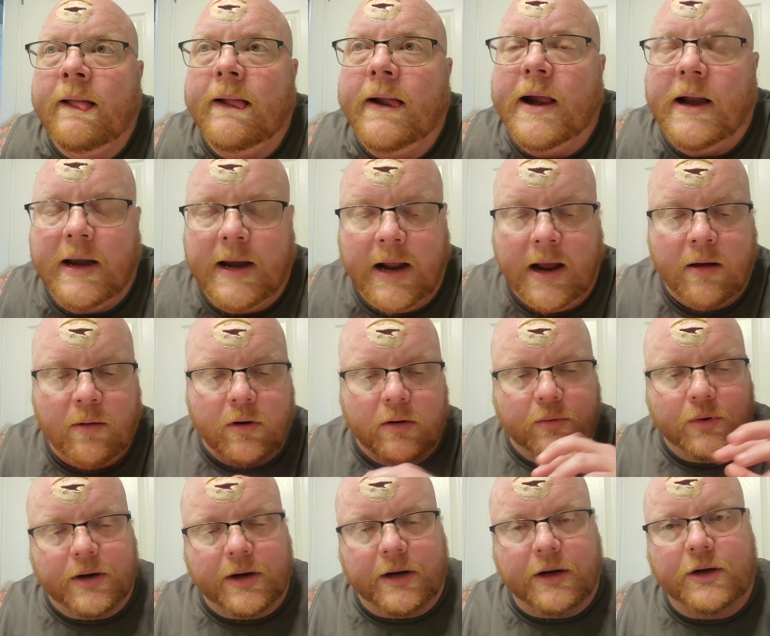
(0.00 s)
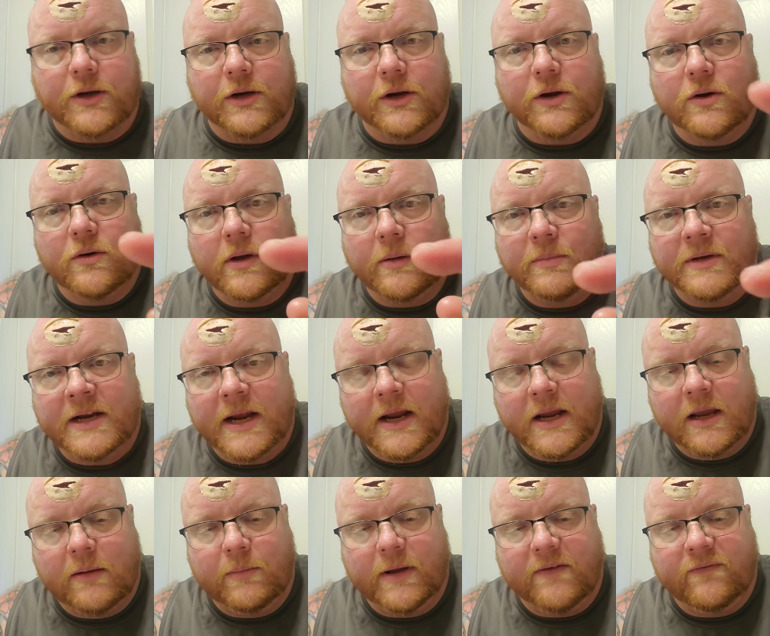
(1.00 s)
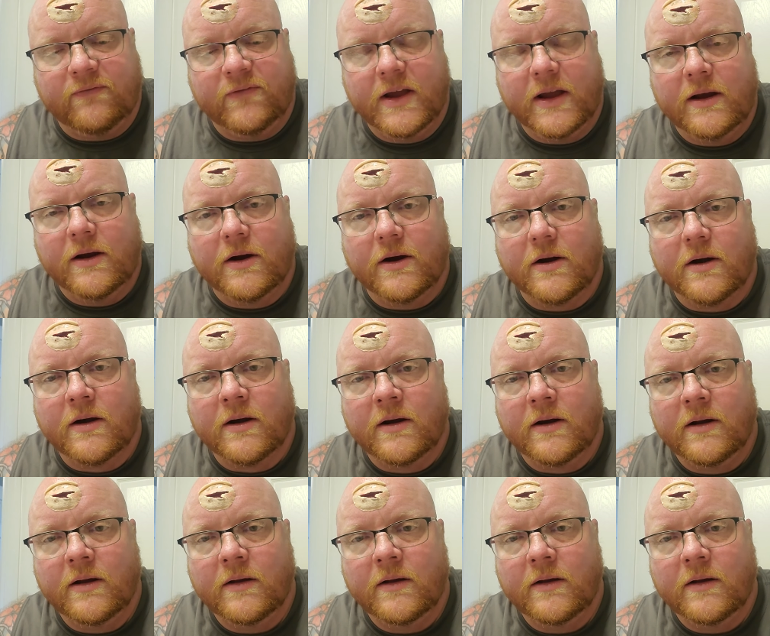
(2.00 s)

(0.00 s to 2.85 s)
And now what we're going to do, I'm taking my finger,